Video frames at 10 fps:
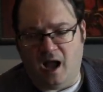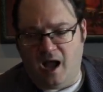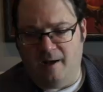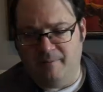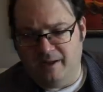
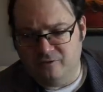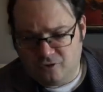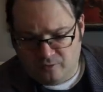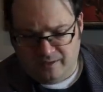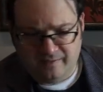Um,
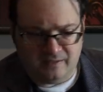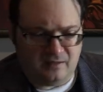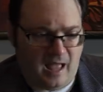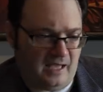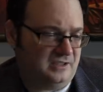during
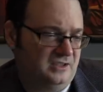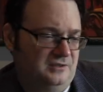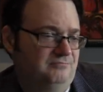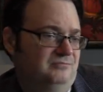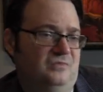these
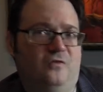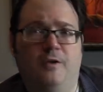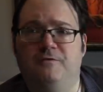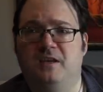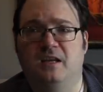last
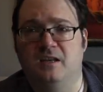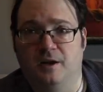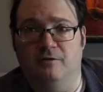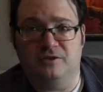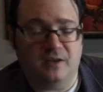15
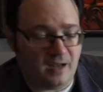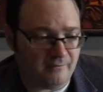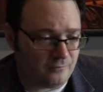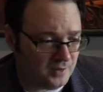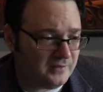years that
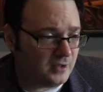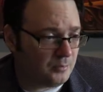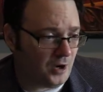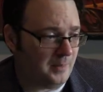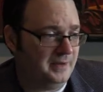I've risen to
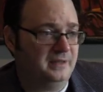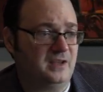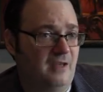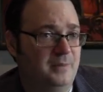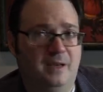
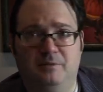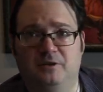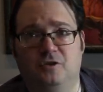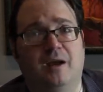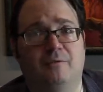prominence, I've been able
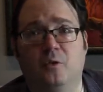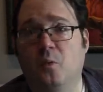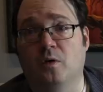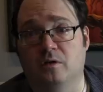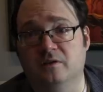to travel the
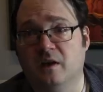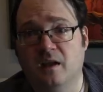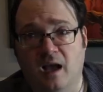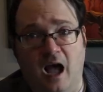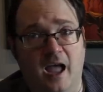world.
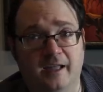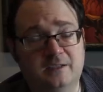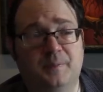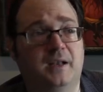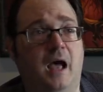Uh,
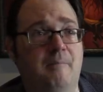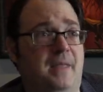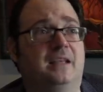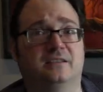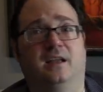it's been
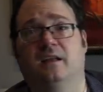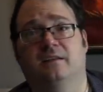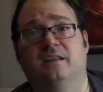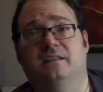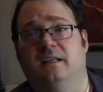amazing
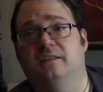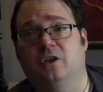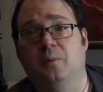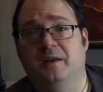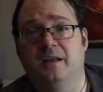to see
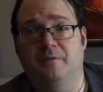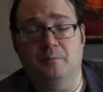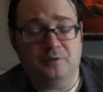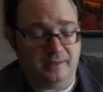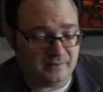so many
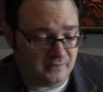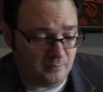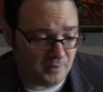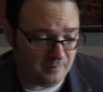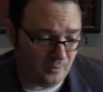different places
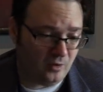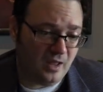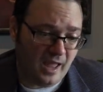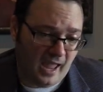and people.